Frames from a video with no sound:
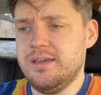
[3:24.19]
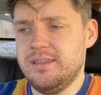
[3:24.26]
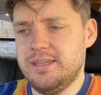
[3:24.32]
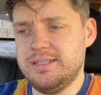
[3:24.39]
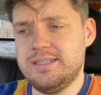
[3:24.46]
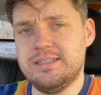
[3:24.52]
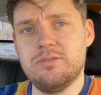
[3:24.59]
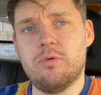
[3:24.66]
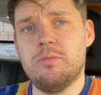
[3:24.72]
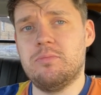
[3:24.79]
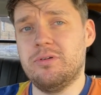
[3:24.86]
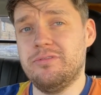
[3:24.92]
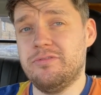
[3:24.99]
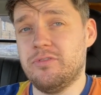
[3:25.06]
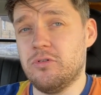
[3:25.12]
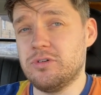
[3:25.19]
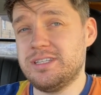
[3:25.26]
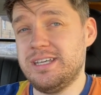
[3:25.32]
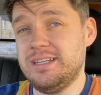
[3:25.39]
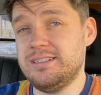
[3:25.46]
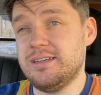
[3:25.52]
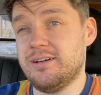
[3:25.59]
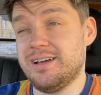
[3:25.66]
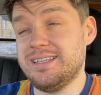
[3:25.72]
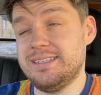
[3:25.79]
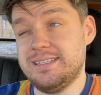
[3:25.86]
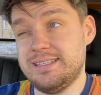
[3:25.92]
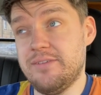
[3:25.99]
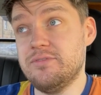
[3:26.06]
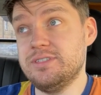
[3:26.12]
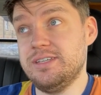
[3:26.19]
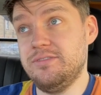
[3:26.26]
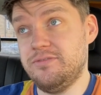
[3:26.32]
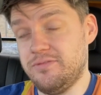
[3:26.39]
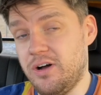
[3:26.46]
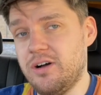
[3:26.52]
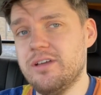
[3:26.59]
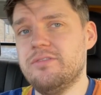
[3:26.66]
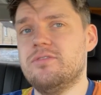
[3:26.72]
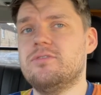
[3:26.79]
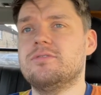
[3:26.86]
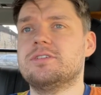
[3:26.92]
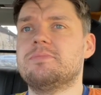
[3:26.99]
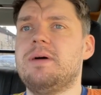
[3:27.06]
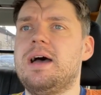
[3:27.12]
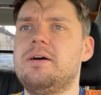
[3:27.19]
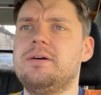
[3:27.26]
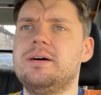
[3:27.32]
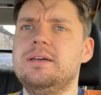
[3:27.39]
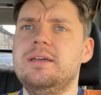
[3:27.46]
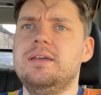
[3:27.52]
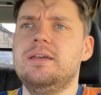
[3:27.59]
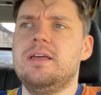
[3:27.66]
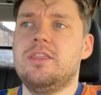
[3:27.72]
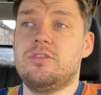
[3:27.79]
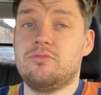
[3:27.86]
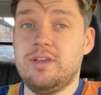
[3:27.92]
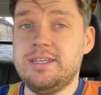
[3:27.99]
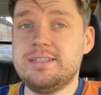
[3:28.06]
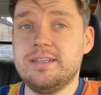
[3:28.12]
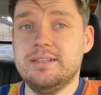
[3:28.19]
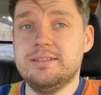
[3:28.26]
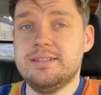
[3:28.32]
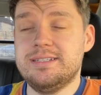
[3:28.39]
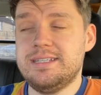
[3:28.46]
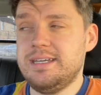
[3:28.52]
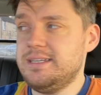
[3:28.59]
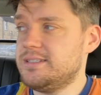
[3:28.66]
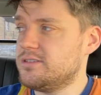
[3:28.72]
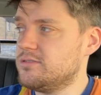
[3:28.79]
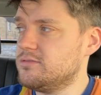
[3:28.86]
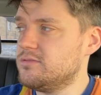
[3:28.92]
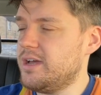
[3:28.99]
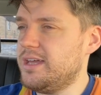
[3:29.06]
This is the 1.4 TDI, 75 horsepower, 3-cylinder diesel.